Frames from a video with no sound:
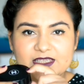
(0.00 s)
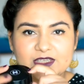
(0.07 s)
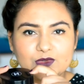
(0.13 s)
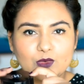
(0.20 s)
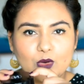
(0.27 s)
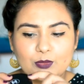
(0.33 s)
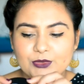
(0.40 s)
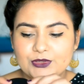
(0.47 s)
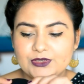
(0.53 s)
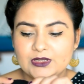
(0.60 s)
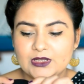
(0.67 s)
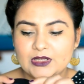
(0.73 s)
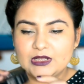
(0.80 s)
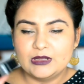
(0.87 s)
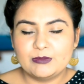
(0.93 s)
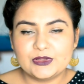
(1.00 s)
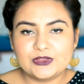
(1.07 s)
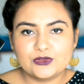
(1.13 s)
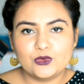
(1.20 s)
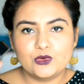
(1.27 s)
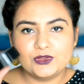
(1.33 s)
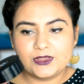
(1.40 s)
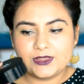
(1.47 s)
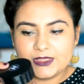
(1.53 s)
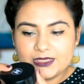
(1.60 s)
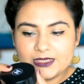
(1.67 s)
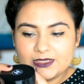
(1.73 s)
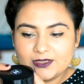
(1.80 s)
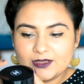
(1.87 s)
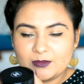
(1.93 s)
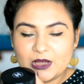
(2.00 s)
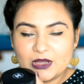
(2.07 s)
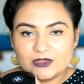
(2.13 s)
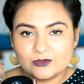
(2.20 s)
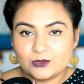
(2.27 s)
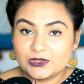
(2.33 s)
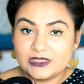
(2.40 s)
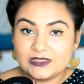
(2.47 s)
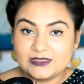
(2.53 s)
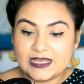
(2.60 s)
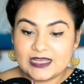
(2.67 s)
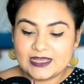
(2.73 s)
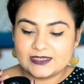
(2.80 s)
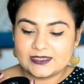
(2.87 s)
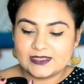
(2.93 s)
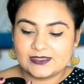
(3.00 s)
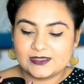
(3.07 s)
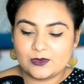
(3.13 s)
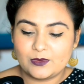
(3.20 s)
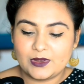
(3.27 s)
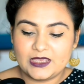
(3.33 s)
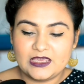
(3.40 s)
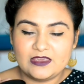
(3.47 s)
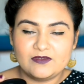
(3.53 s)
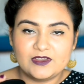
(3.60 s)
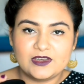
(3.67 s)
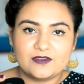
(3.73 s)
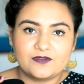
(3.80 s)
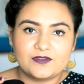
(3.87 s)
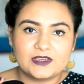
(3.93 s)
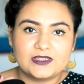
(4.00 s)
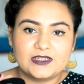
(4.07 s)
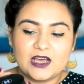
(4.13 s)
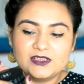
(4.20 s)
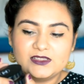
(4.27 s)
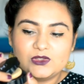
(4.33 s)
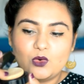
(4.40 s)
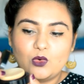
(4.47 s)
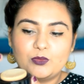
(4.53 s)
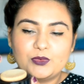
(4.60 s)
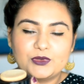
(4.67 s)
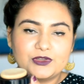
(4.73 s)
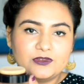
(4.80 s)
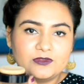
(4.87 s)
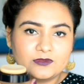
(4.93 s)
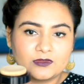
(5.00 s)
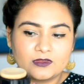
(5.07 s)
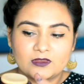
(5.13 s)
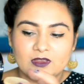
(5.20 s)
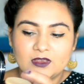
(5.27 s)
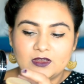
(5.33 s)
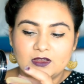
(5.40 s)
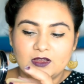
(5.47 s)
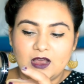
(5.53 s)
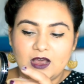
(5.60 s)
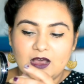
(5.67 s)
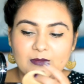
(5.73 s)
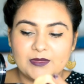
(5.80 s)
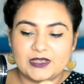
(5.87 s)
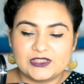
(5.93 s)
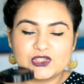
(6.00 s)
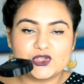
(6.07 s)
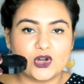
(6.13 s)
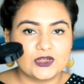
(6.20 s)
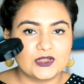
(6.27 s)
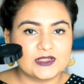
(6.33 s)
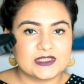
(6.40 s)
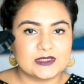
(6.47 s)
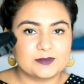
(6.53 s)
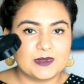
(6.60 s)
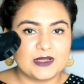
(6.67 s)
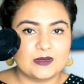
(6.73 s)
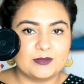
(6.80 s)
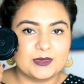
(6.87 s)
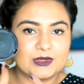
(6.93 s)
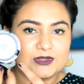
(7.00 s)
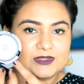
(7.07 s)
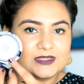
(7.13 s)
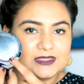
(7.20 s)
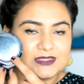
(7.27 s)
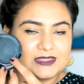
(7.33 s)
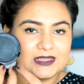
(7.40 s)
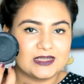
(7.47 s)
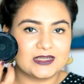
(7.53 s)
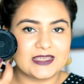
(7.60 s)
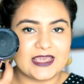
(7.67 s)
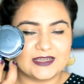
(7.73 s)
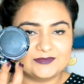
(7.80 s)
easy to open. But the good thing about within that is even if it does open, it's not going to spill because this